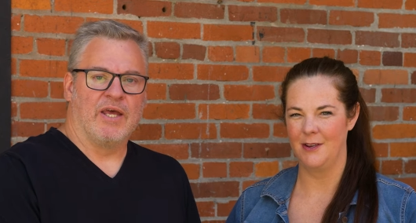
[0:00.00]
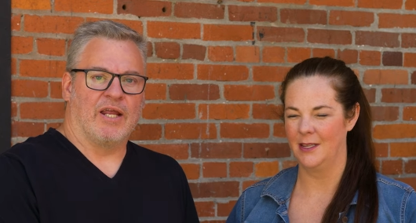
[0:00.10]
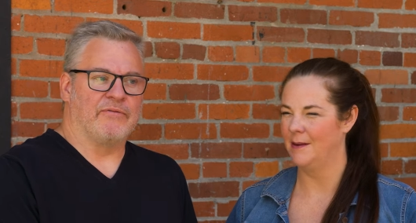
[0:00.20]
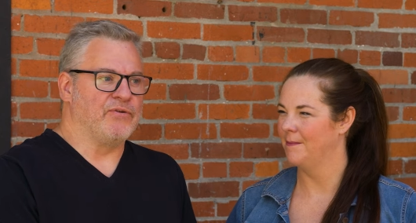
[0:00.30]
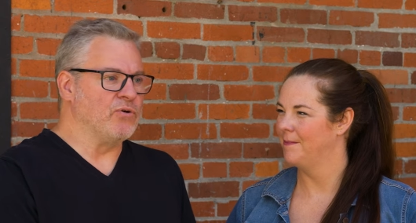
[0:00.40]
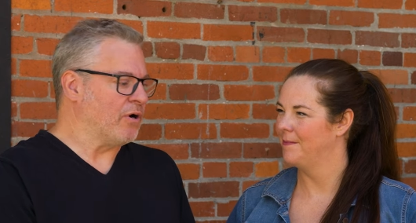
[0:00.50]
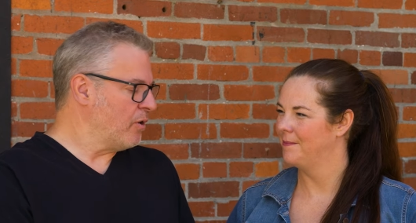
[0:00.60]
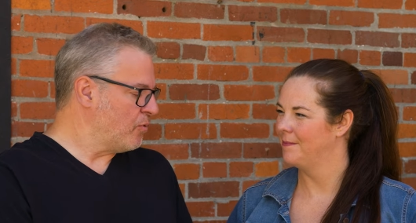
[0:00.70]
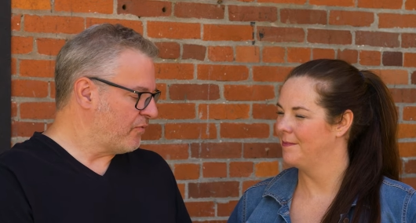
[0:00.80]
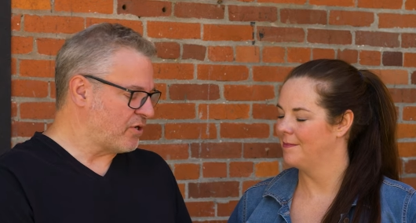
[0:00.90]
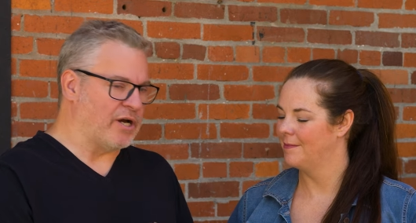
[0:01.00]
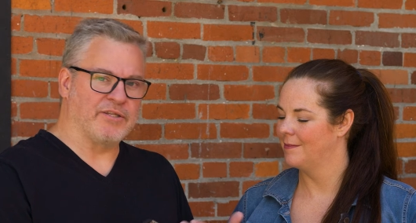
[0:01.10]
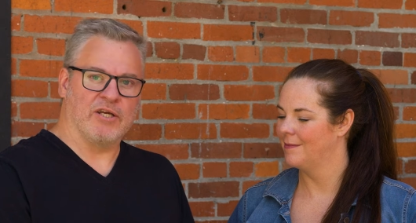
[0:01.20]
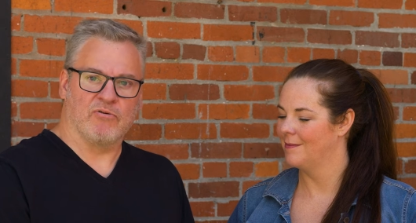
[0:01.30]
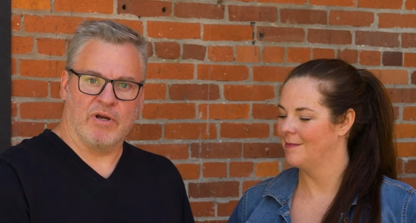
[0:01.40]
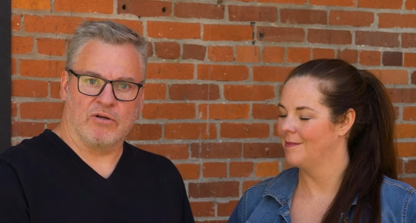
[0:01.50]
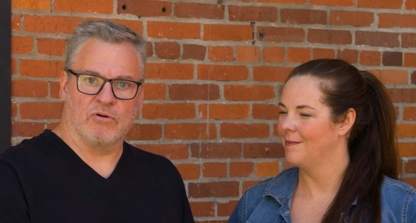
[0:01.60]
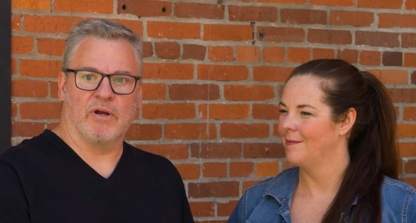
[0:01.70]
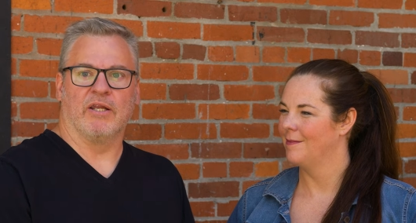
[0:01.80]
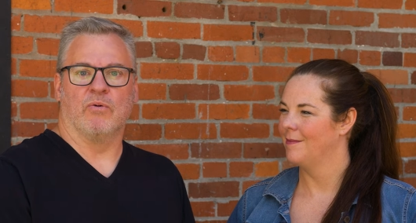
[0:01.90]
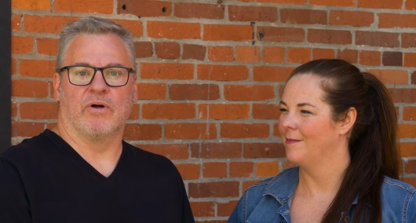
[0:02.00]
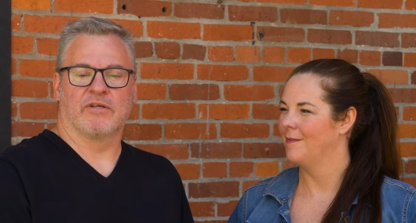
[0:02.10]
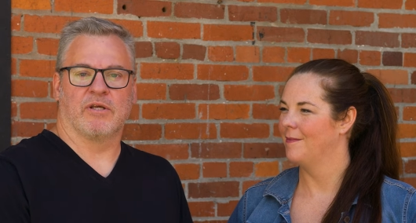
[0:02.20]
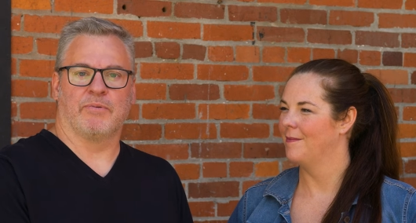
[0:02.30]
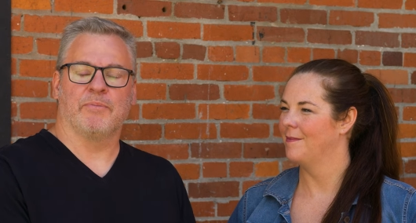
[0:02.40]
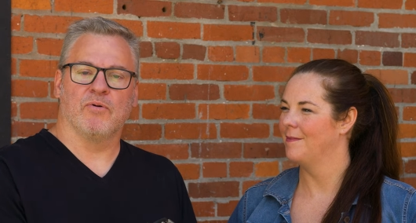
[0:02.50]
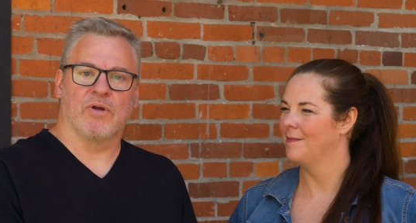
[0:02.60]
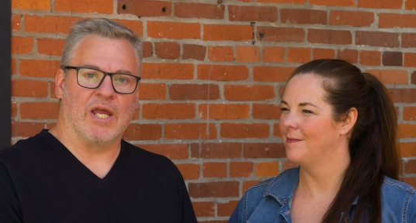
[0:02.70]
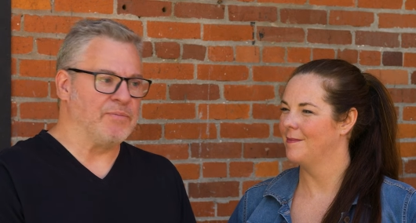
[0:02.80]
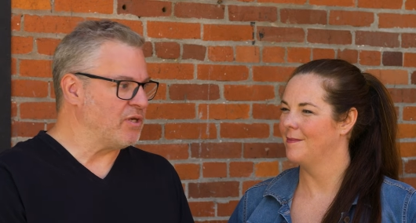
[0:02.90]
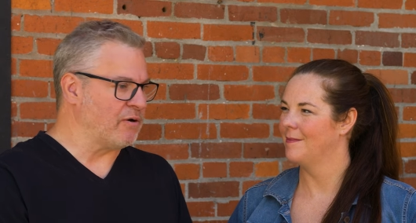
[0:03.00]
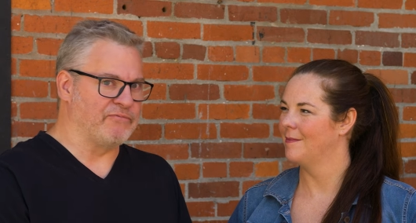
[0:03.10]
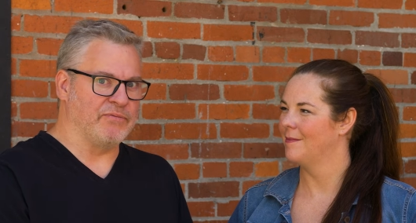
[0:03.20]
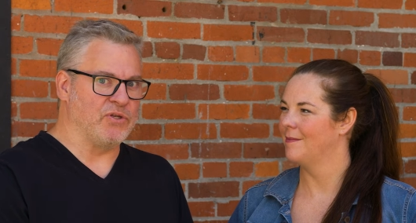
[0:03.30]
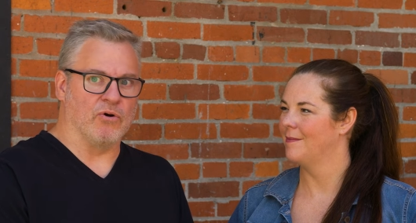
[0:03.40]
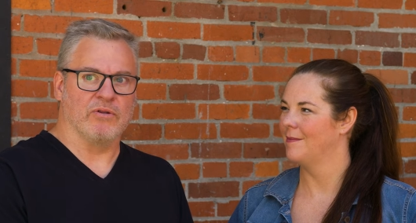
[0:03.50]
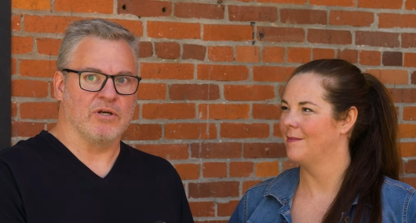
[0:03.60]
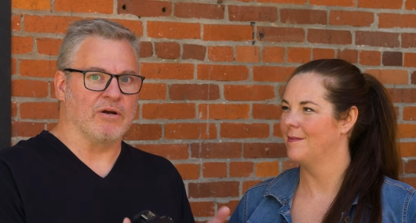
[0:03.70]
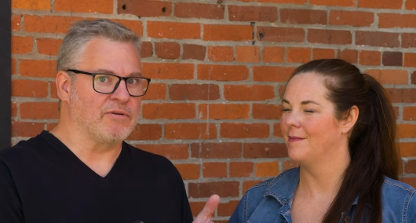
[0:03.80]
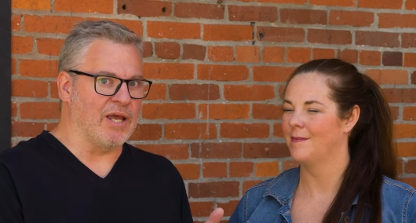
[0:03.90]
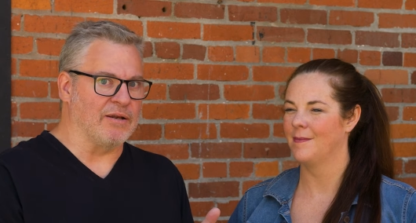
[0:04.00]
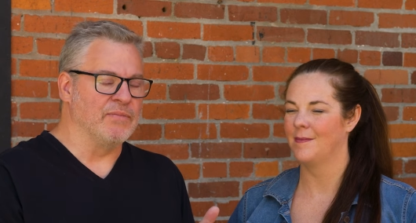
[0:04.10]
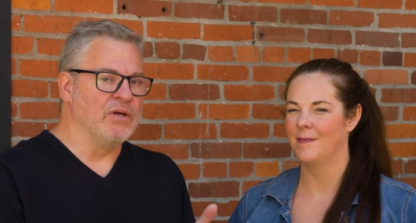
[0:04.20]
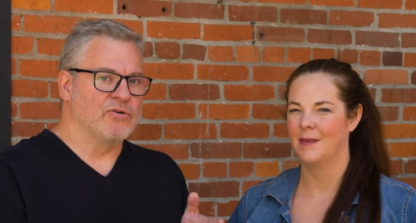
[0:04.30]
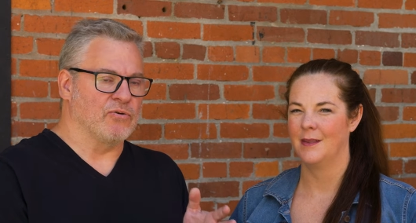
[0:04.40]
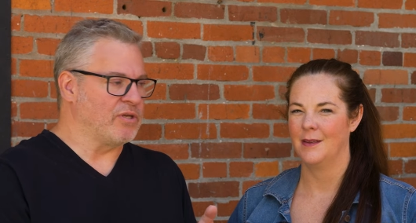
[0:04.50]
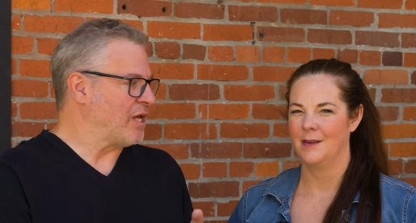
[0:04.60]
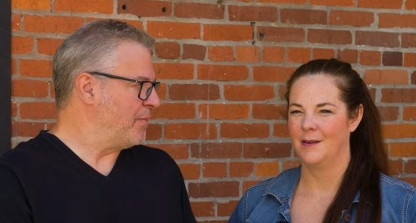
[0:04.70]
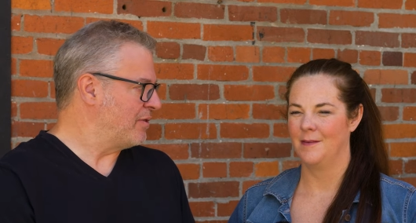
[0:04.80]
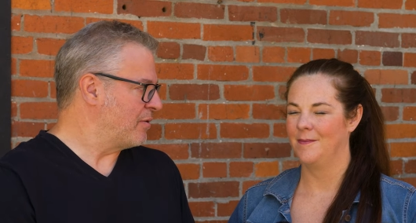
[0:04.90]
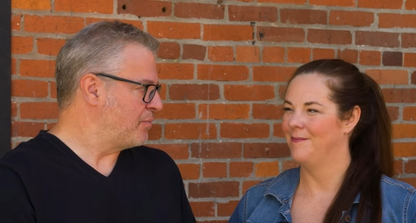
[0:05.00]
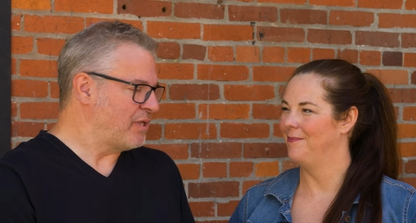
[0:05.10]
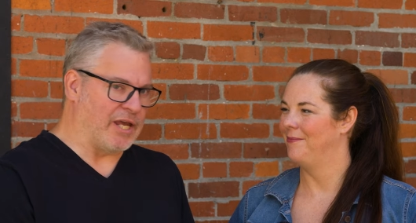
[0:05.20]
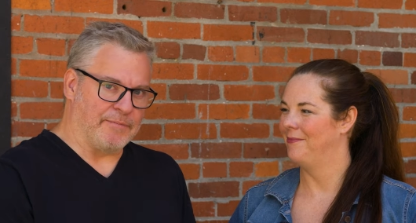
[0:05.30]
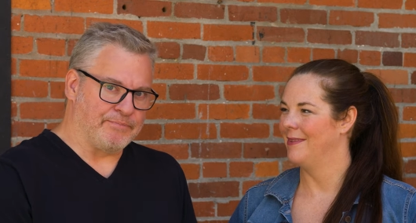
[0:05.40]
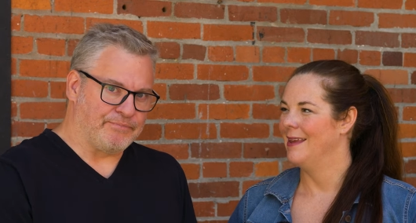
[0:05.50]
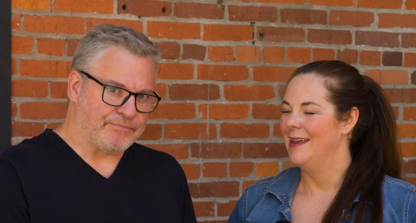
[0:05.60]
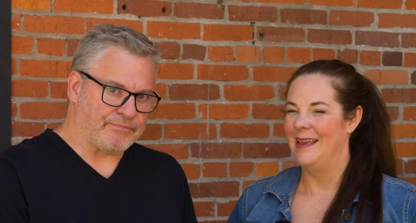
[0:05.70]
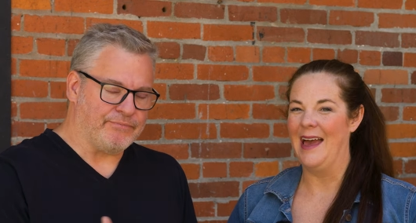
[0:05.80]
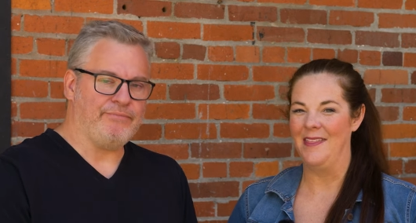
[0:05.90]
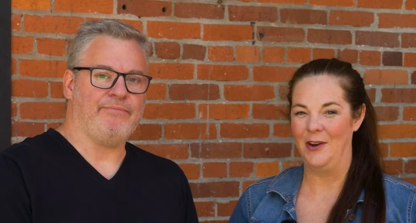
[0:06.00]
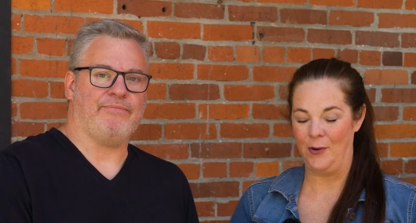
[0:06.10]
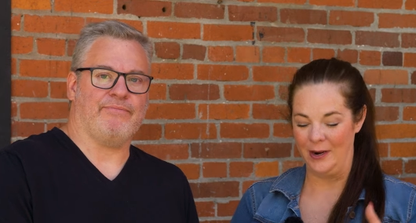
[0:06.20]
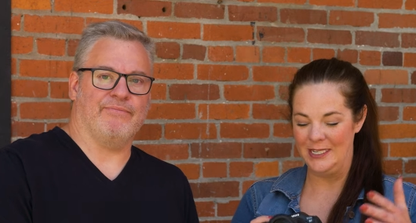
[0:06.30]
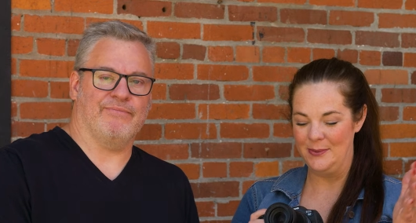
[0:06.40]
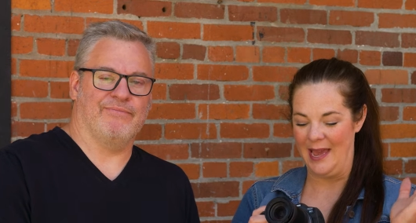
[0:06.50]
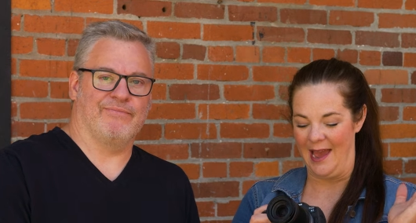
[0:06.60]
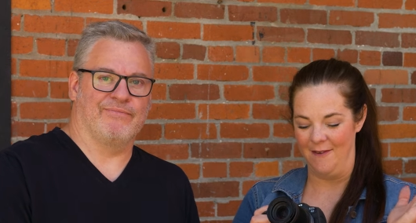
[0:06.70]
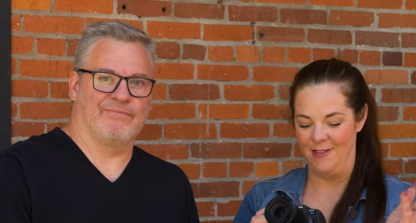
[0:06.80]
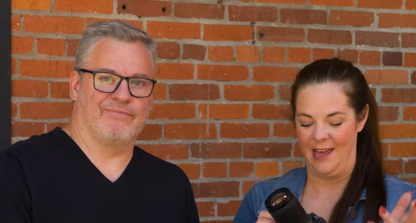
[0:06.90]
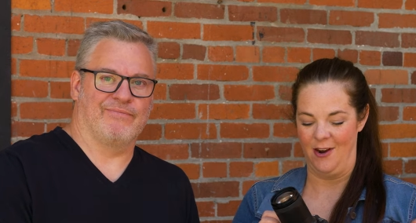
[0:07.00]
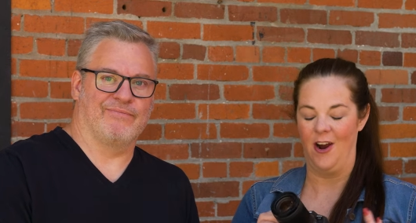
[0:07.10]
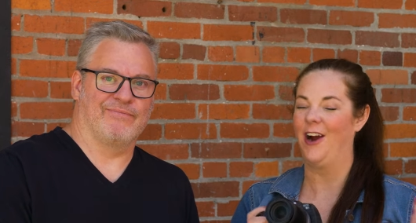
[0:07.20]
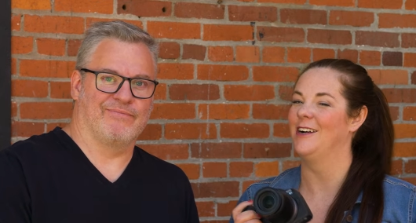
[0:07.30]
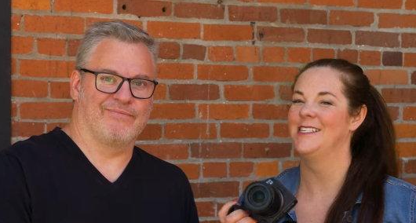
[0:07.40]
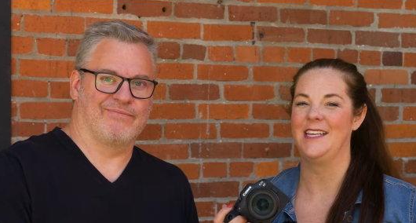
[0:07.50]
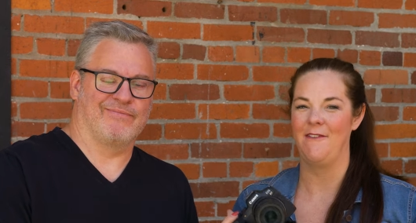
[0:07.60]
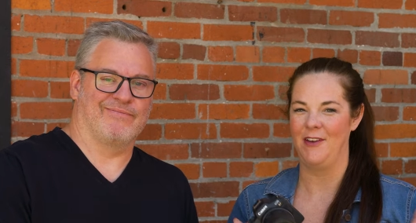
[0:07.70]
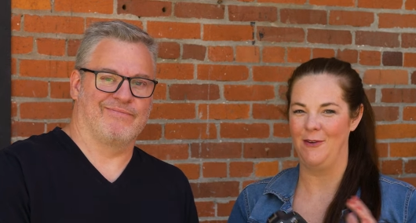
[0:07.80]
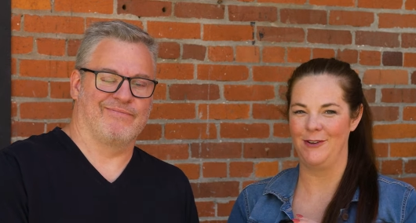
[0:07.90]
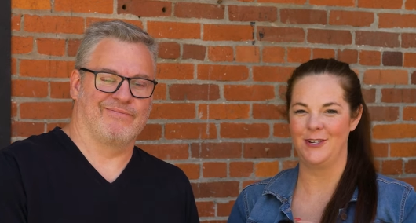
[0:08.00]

Speaker 1: And if you are more of a content creator and you want to step up your game, the R50 or the R10 certainly come into play.
Speaker 2: Yeah, and then of course we have that R7,